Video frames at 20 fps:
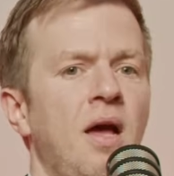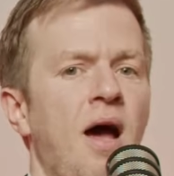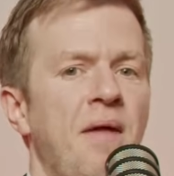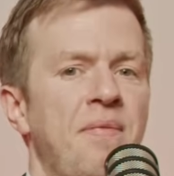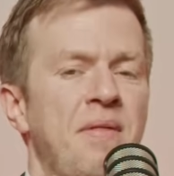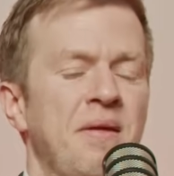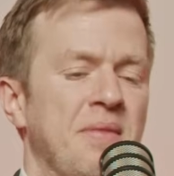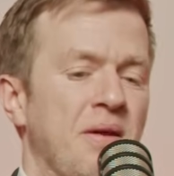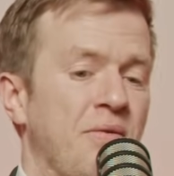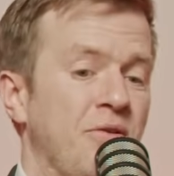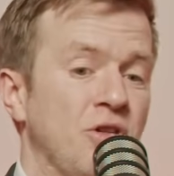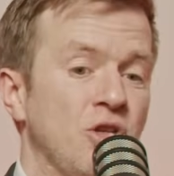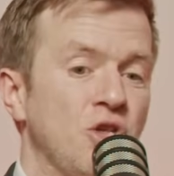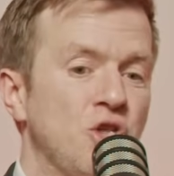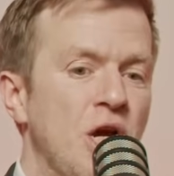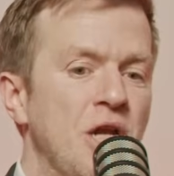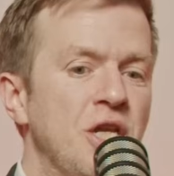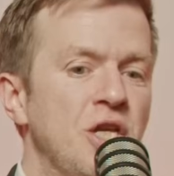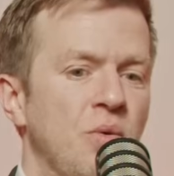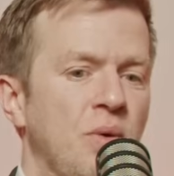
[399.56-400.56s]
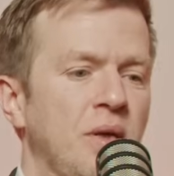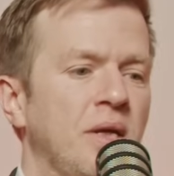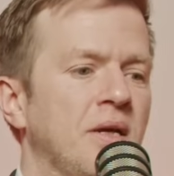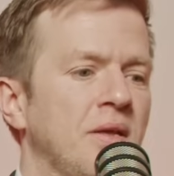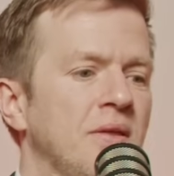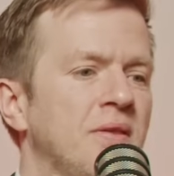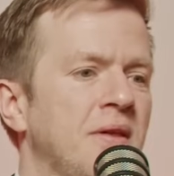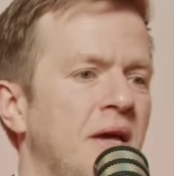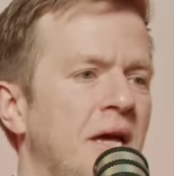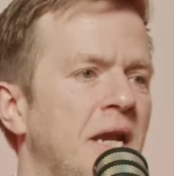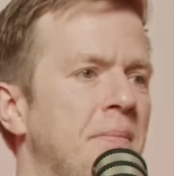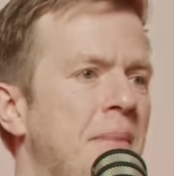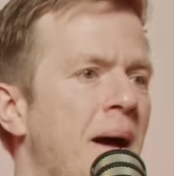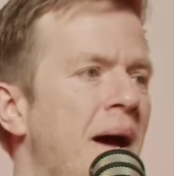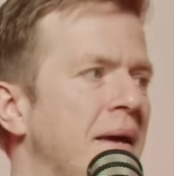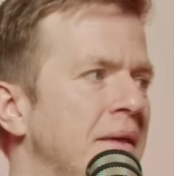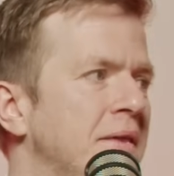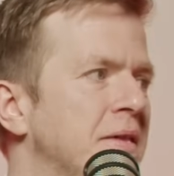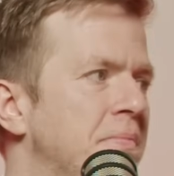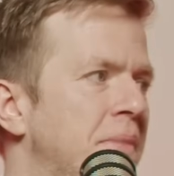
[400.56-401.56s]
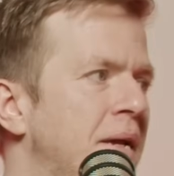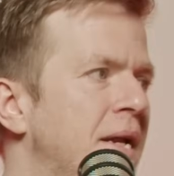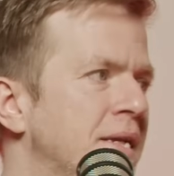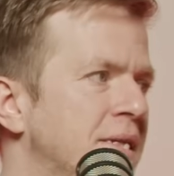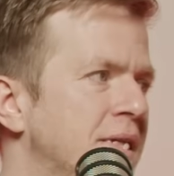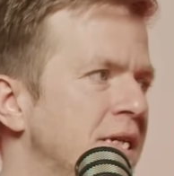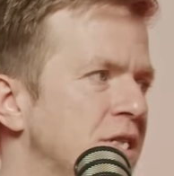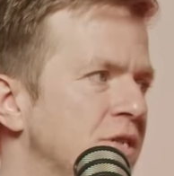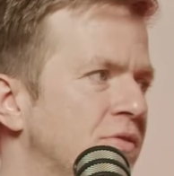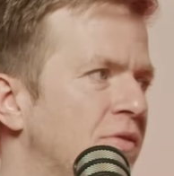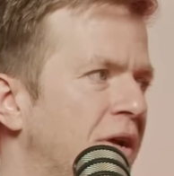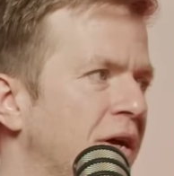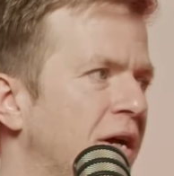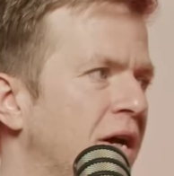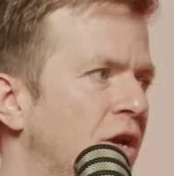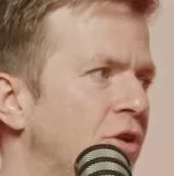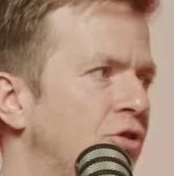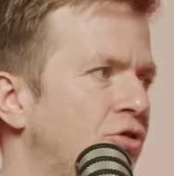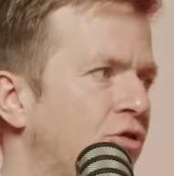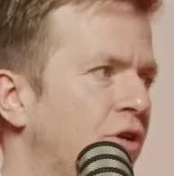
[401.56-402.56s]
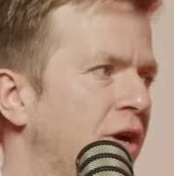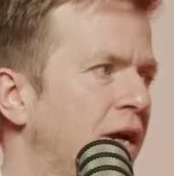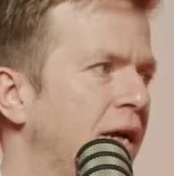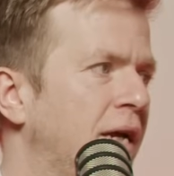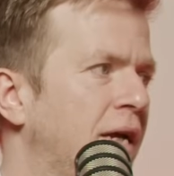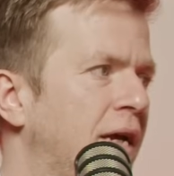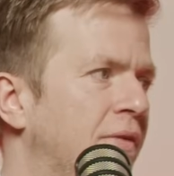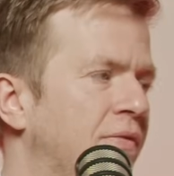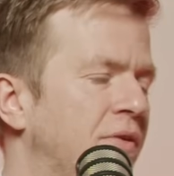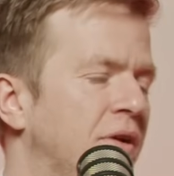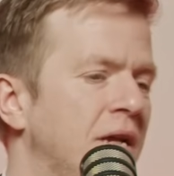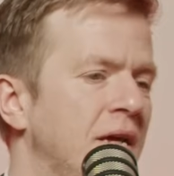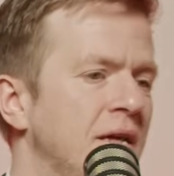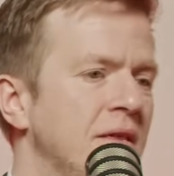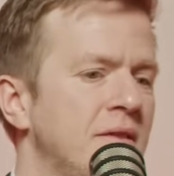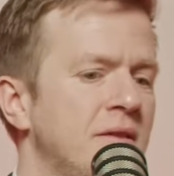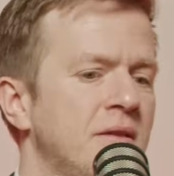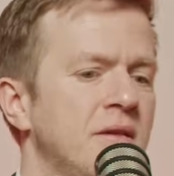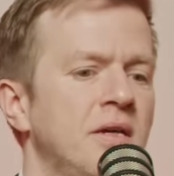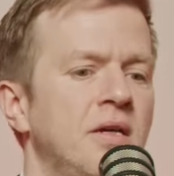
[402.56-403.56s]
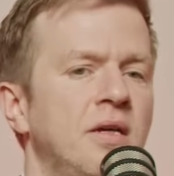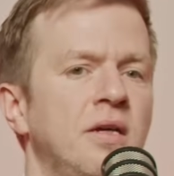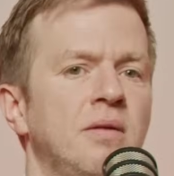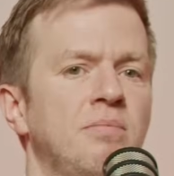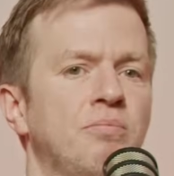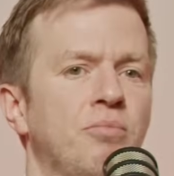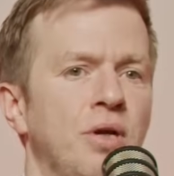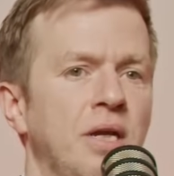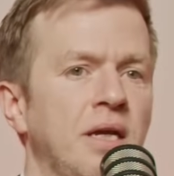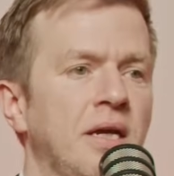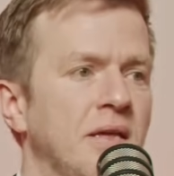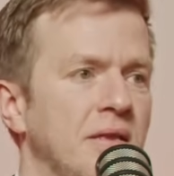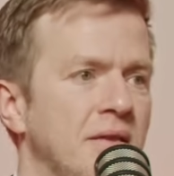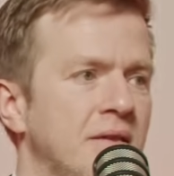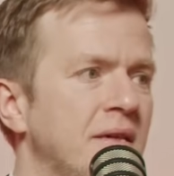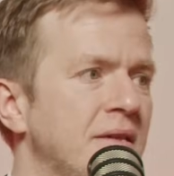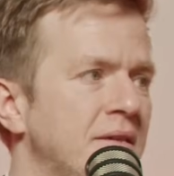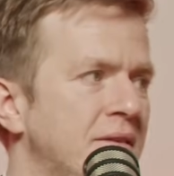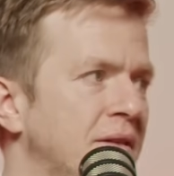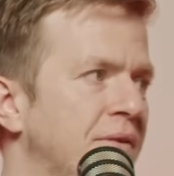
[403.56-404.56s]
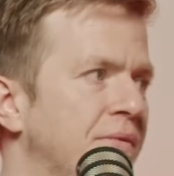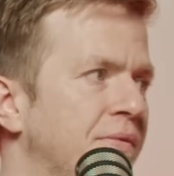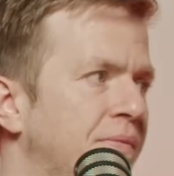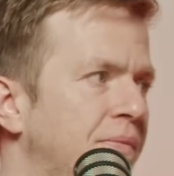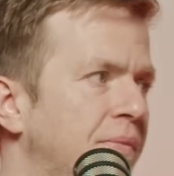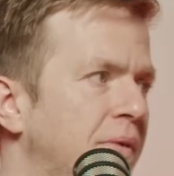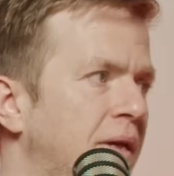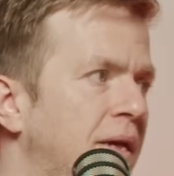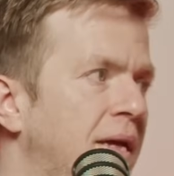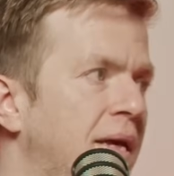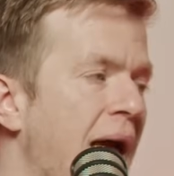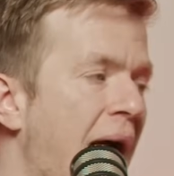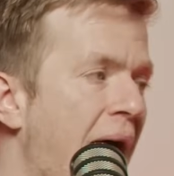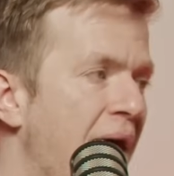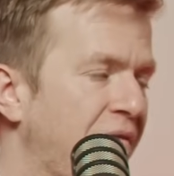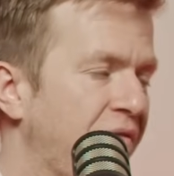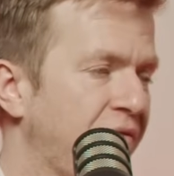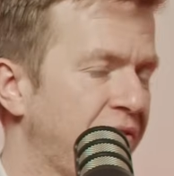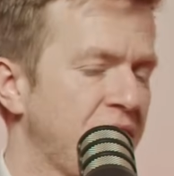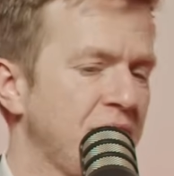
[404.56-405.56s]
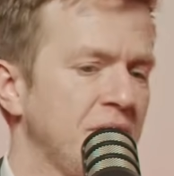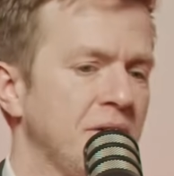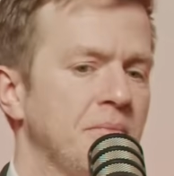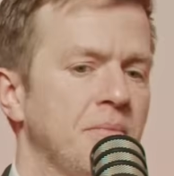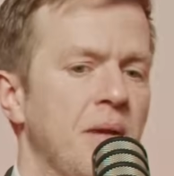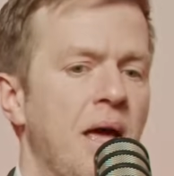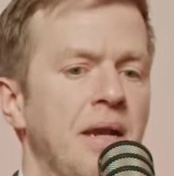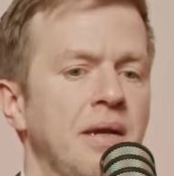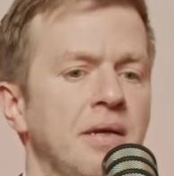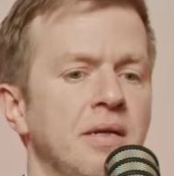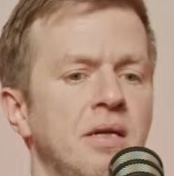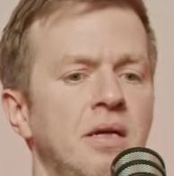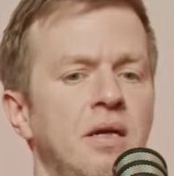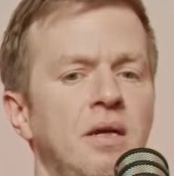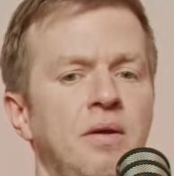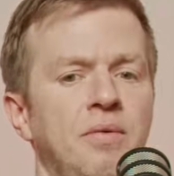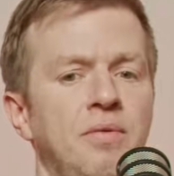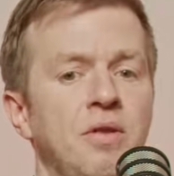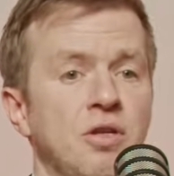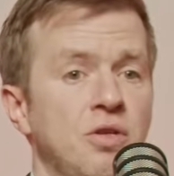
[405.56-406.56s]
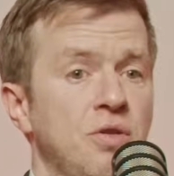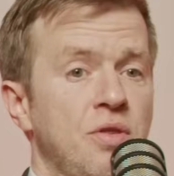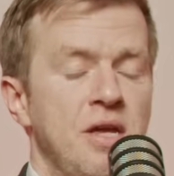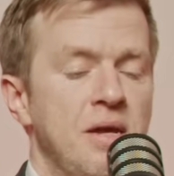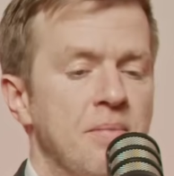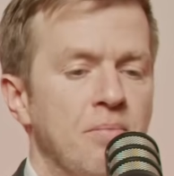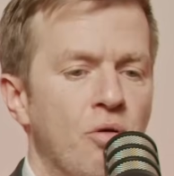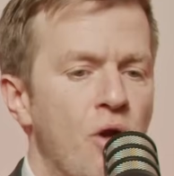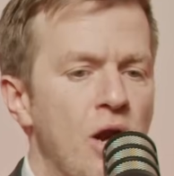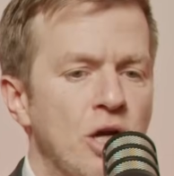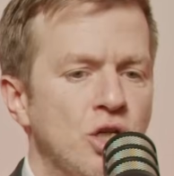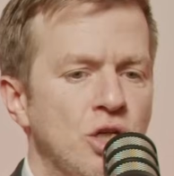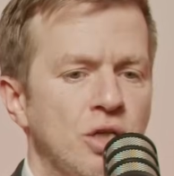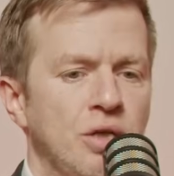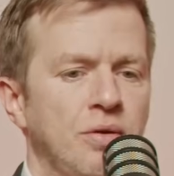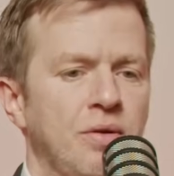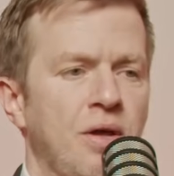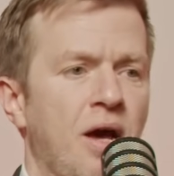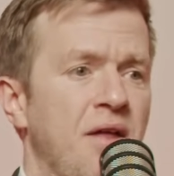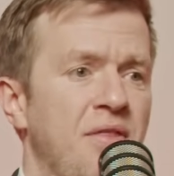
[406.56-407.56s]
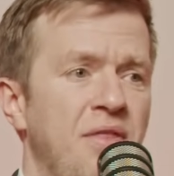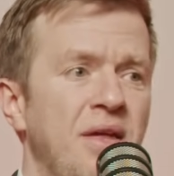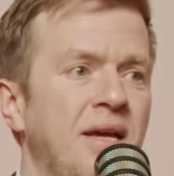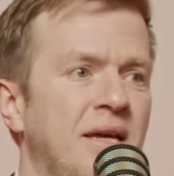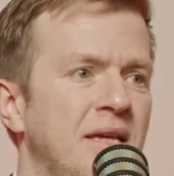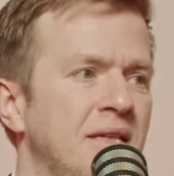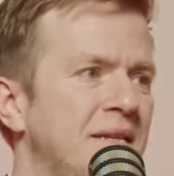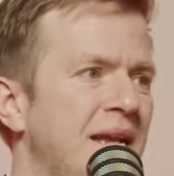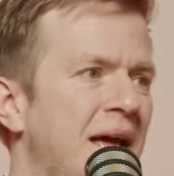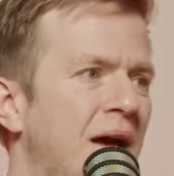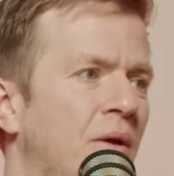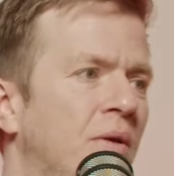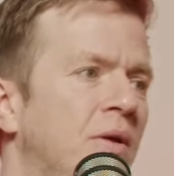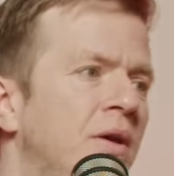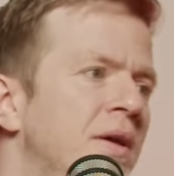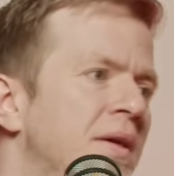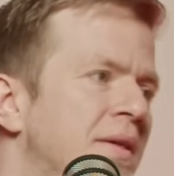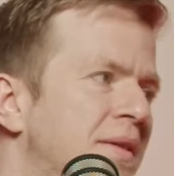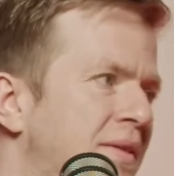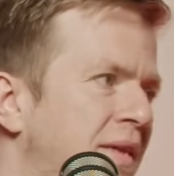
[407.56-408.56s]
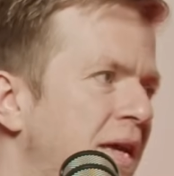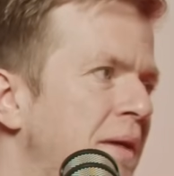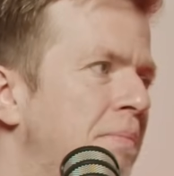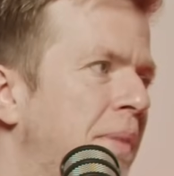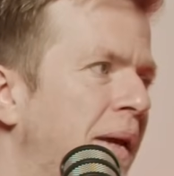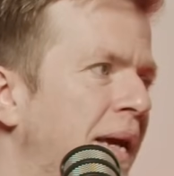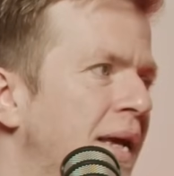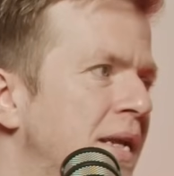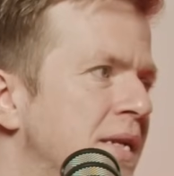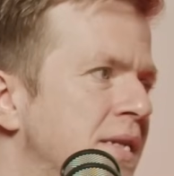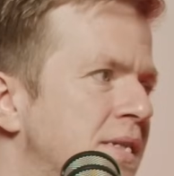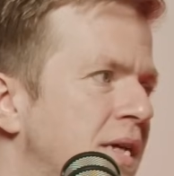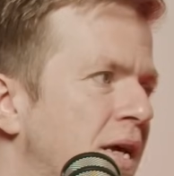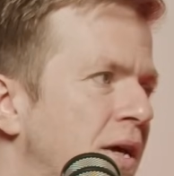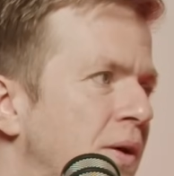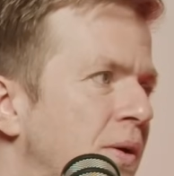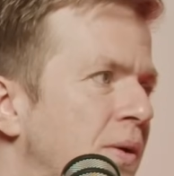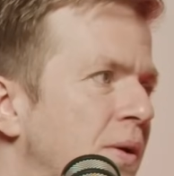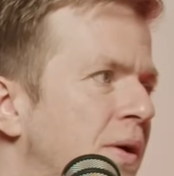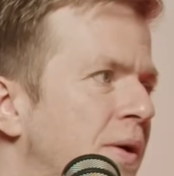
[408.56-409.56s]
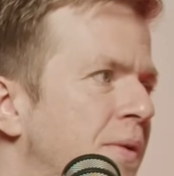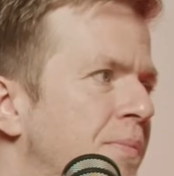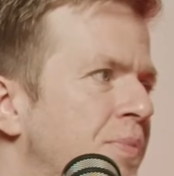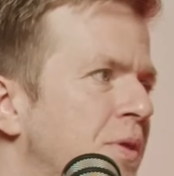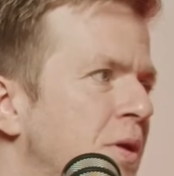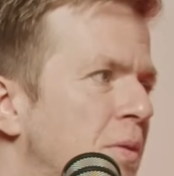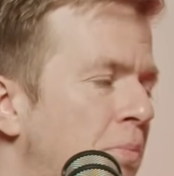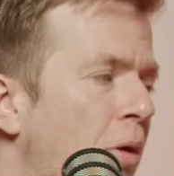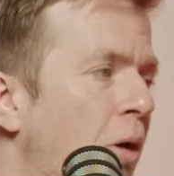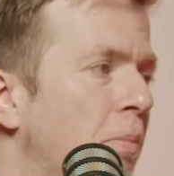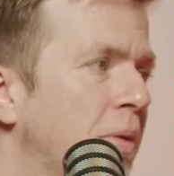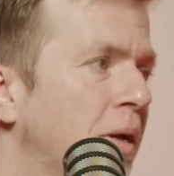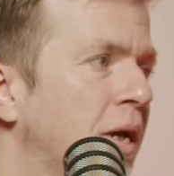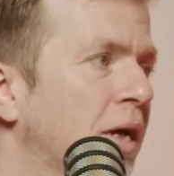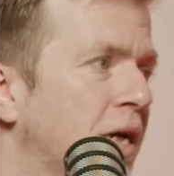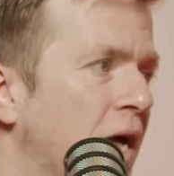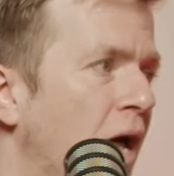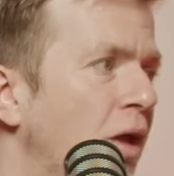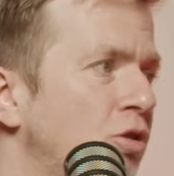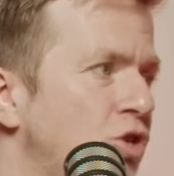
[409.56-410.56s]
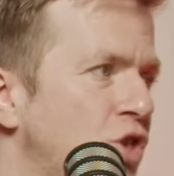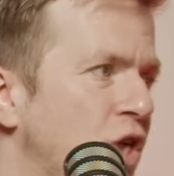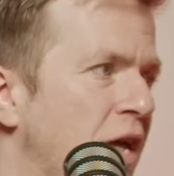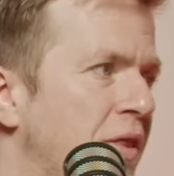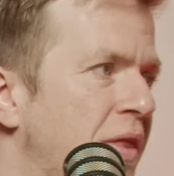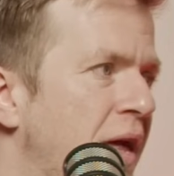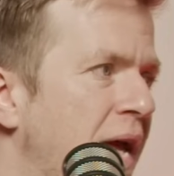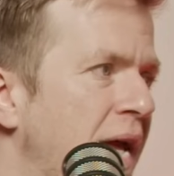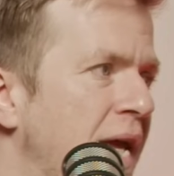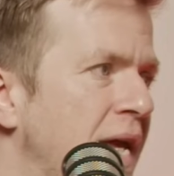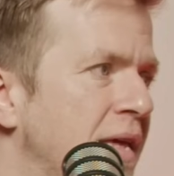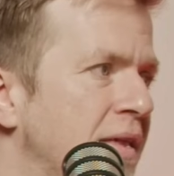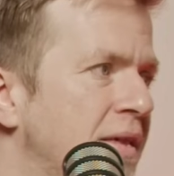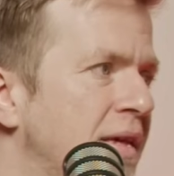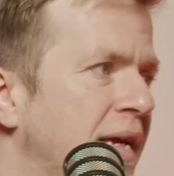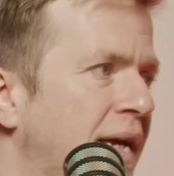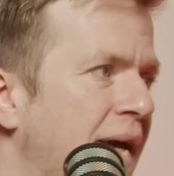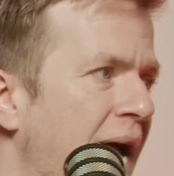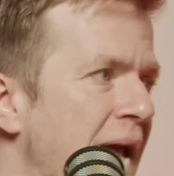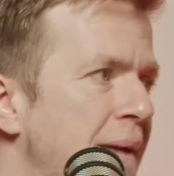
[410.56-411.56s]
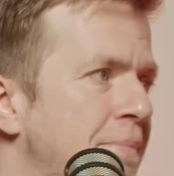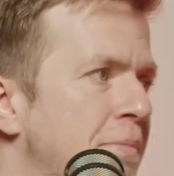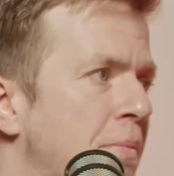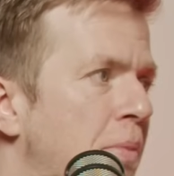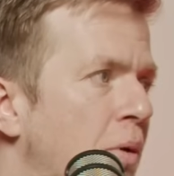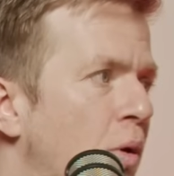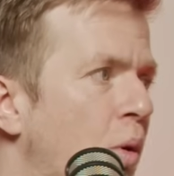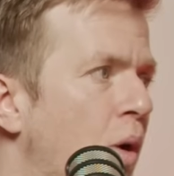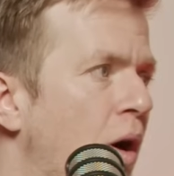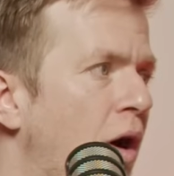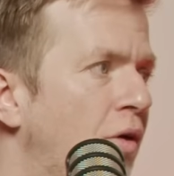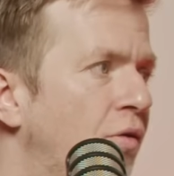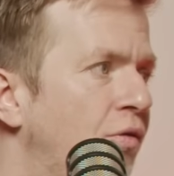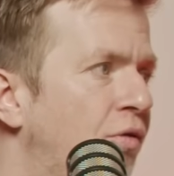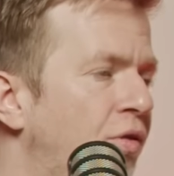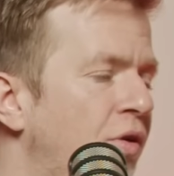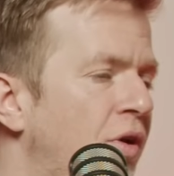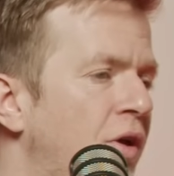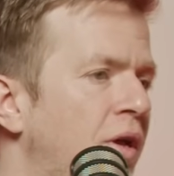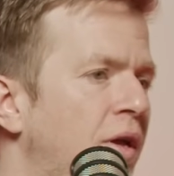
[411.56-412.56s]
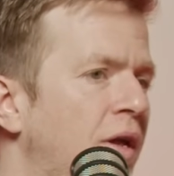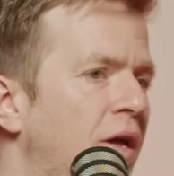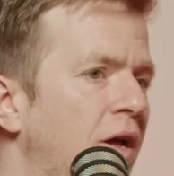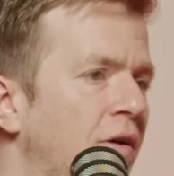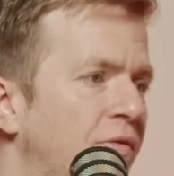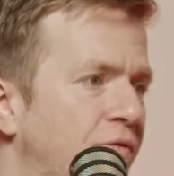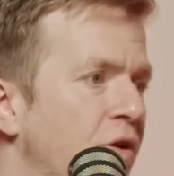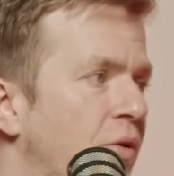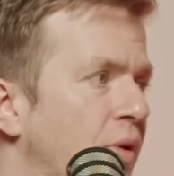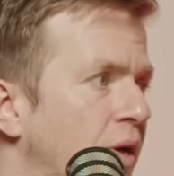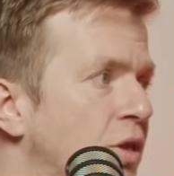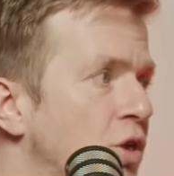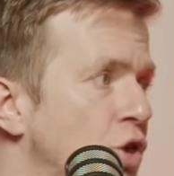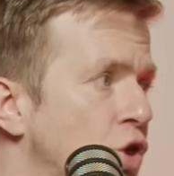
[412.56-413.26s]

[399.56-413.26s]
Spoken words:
I think there is a genuine concern about his ability to run a country, given his pretty consistent gaffes and the impression that I think is now seeping into popular culture that he is incapable of doing the